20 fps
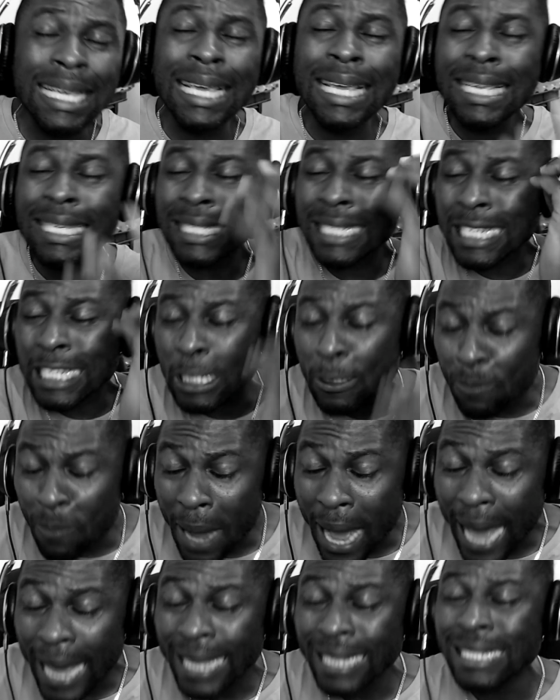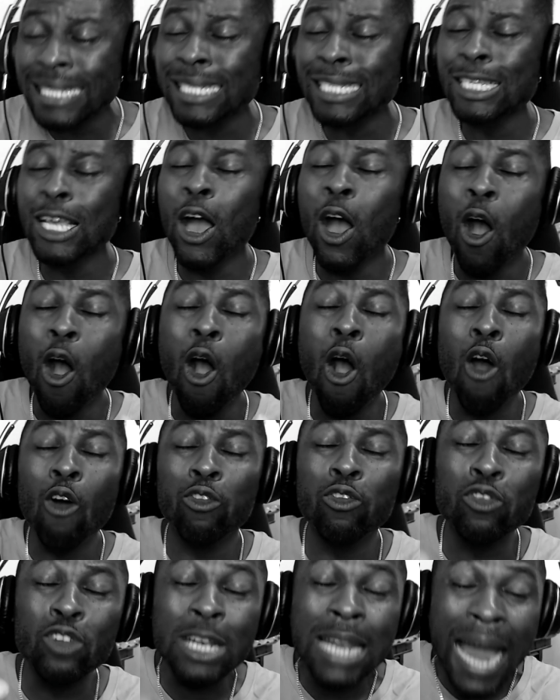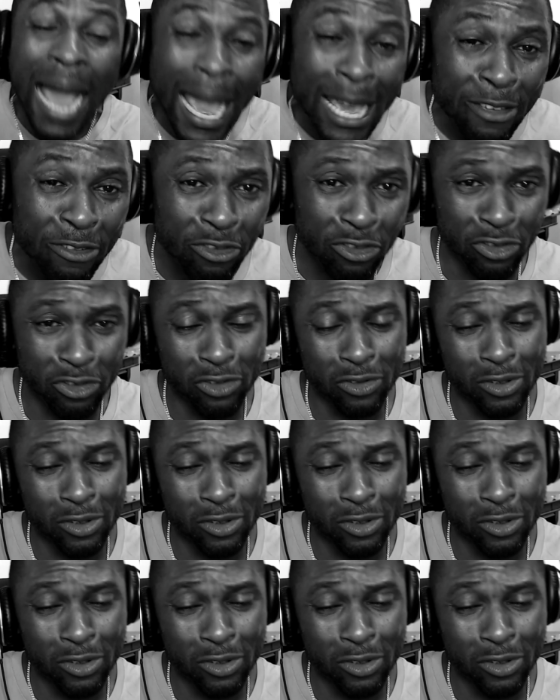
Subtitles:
is the spice of life.